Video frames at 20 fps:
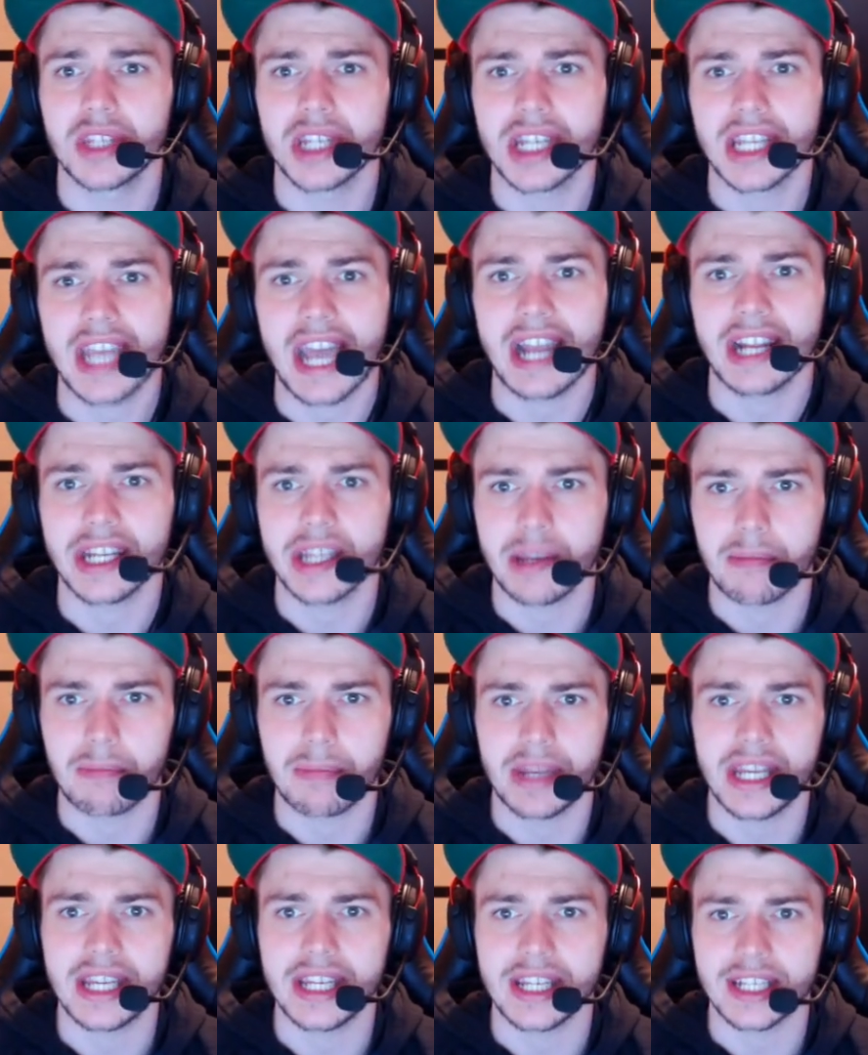can
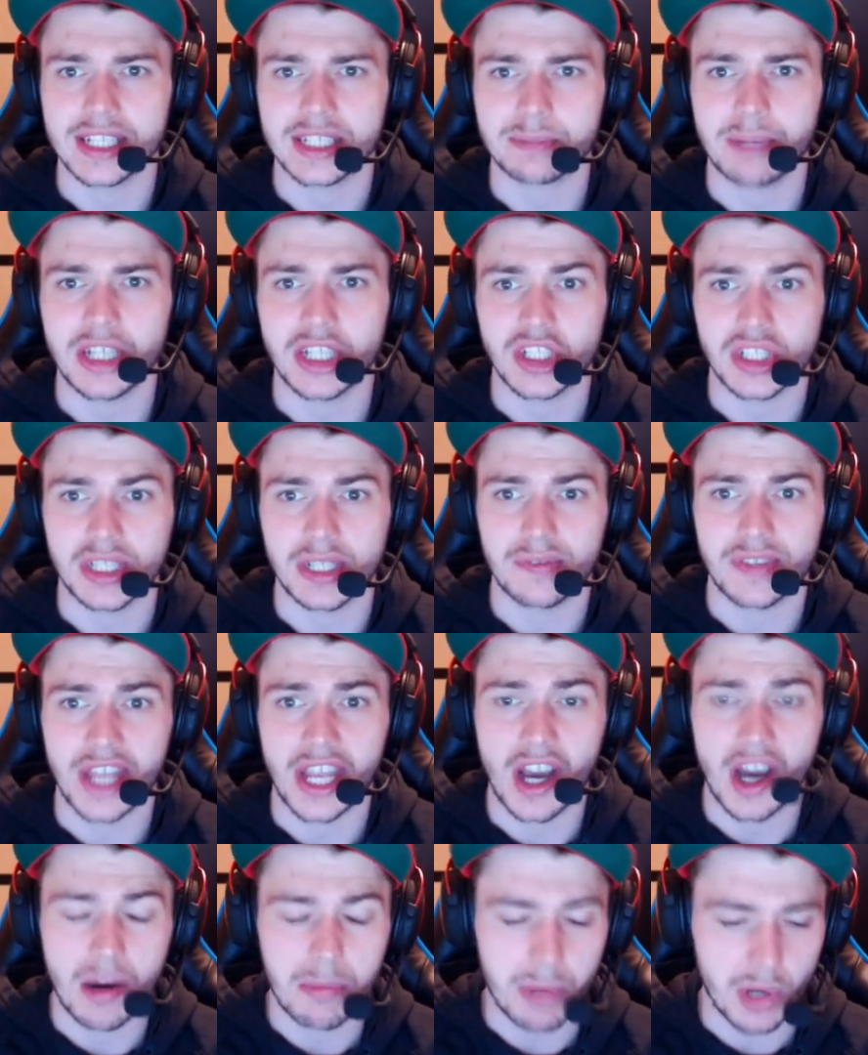compete, especially if they
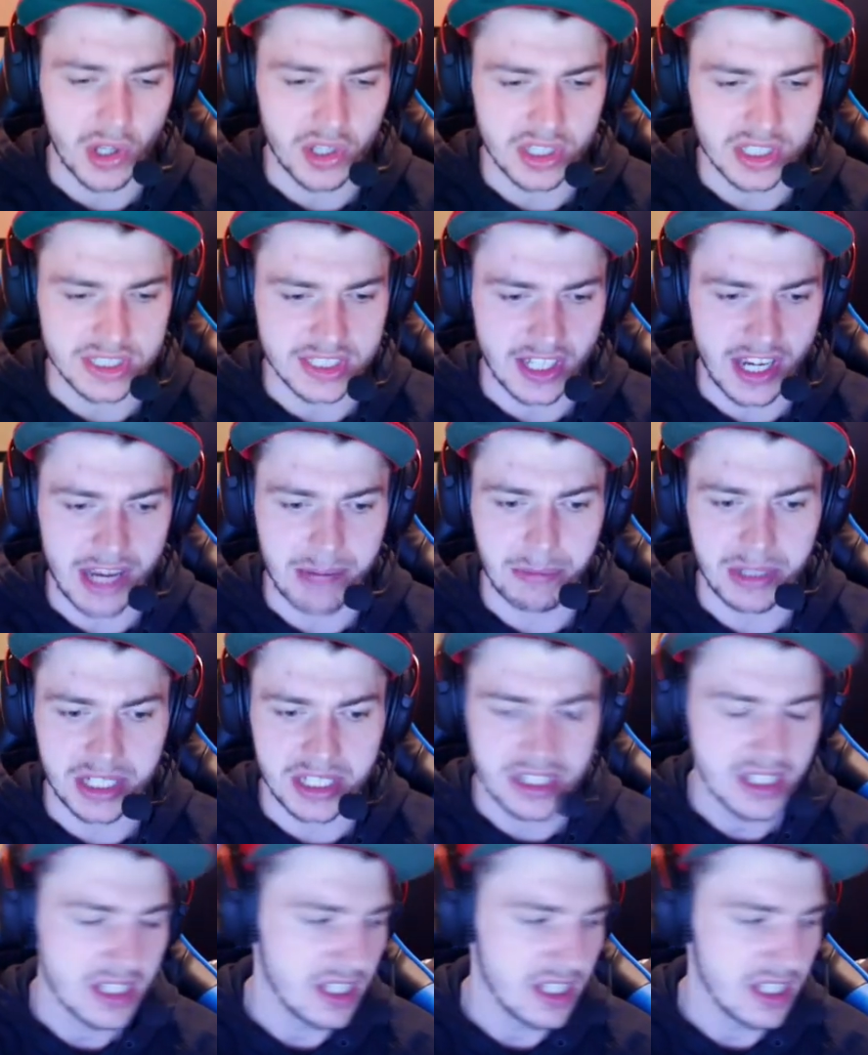are putting the time in.